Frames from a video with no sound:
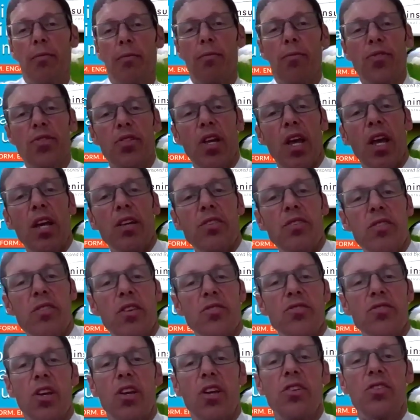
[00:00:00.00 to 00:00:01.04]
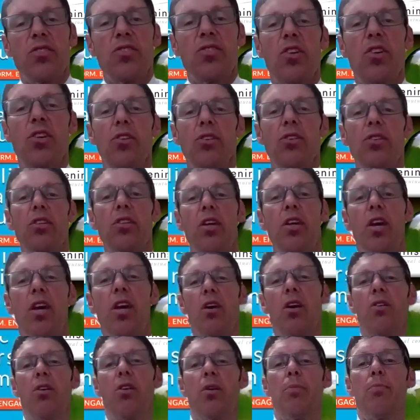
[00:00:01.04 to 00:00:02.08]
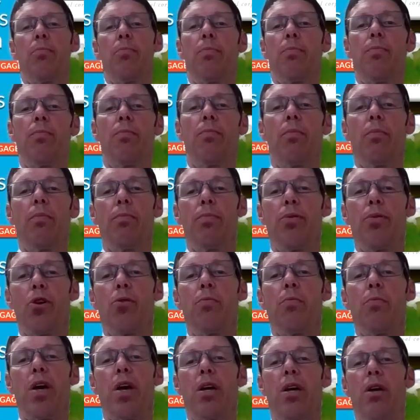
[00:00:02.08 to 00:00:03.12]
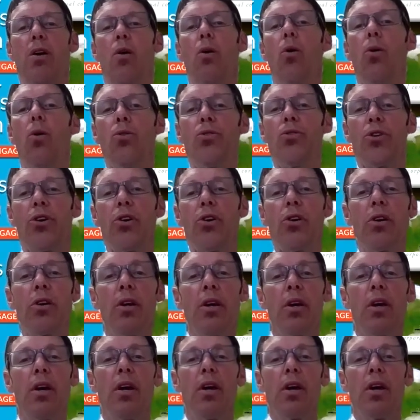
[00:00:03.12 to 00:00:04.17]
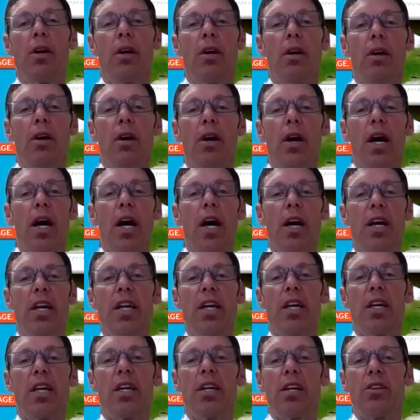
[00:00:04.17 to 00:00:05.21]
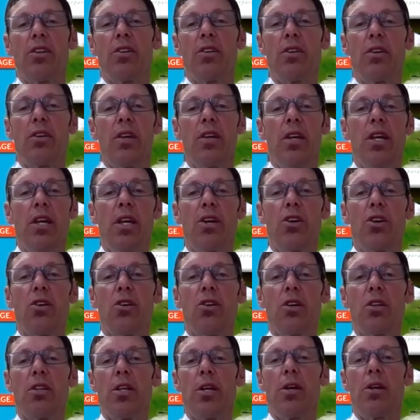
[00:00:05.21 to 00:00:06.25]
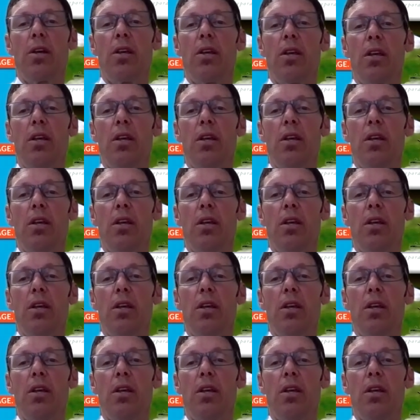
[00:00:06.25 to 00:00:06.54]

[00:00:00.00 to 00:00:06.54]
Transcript: states, as a concealed carry permit holder, he currently